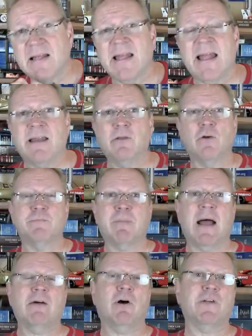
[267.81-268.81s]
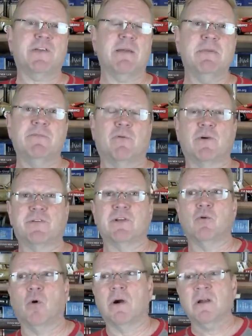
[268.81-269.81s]
And those bylaws can be enforced in
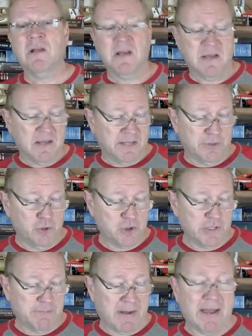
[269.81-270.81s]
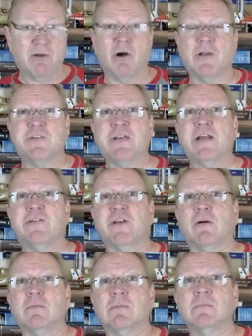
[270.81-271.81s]
court. Usually the bylaws say
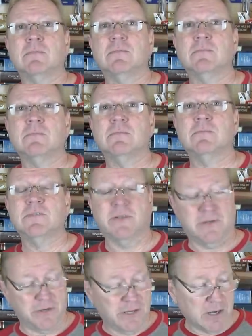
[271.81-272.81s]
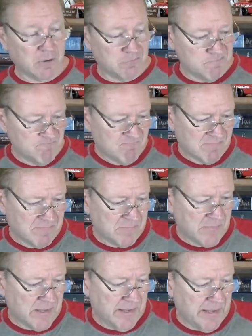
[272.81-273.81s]
so. So there you go.
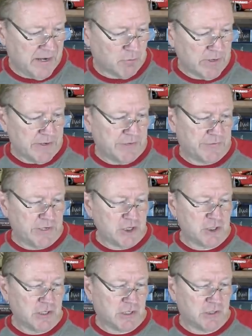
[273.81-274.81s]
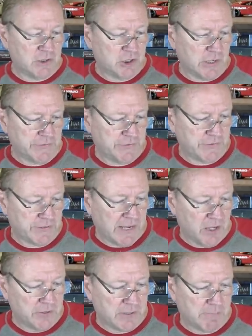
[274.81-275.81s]
In a written decision, the justice
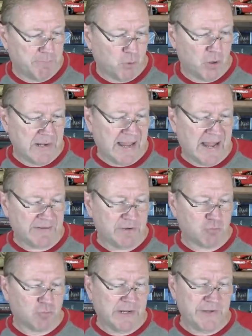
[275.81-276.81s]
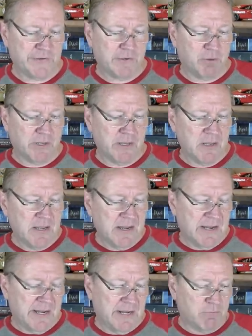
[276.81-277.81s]
held that the board acted reasonably
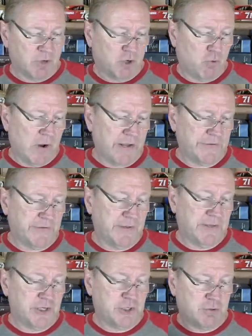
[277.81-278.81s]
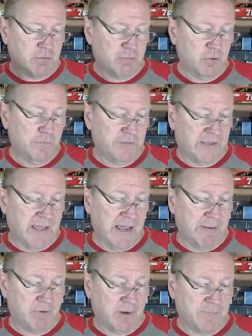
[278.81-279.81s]
in requesting that she remove the
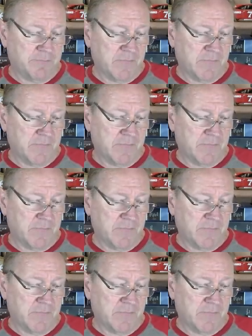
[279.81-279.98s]
camera.